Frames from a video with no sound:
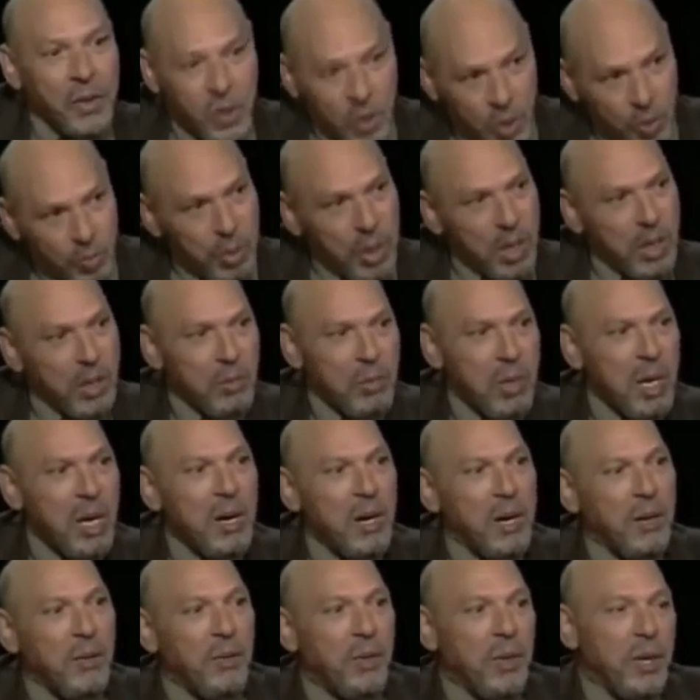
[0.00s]
European
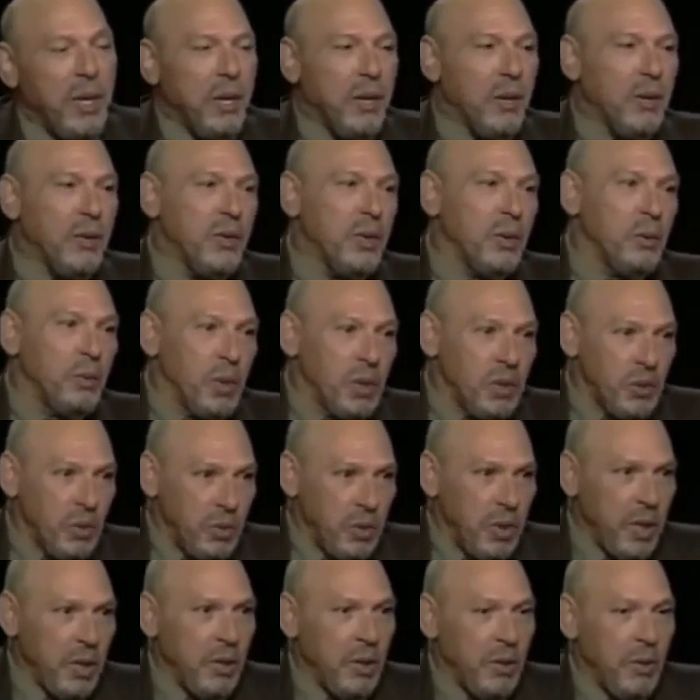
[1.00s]
American theaters, in
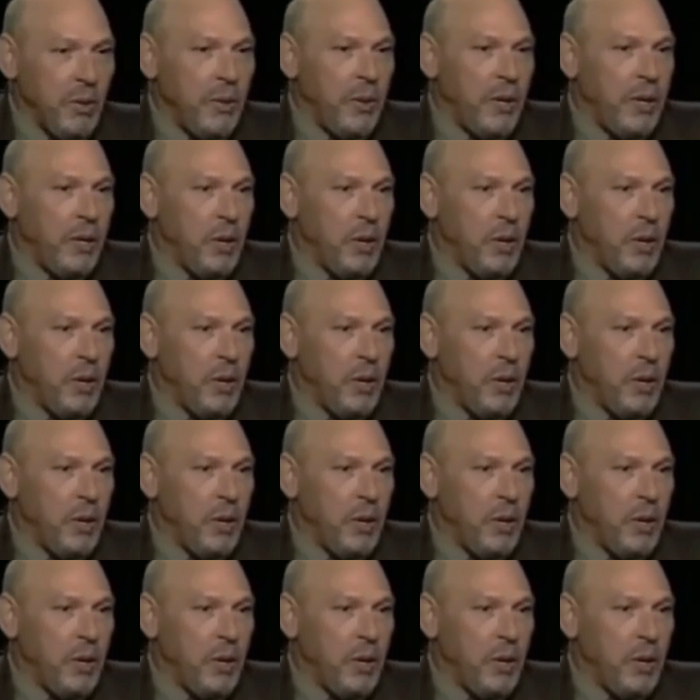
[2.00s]
which, you know,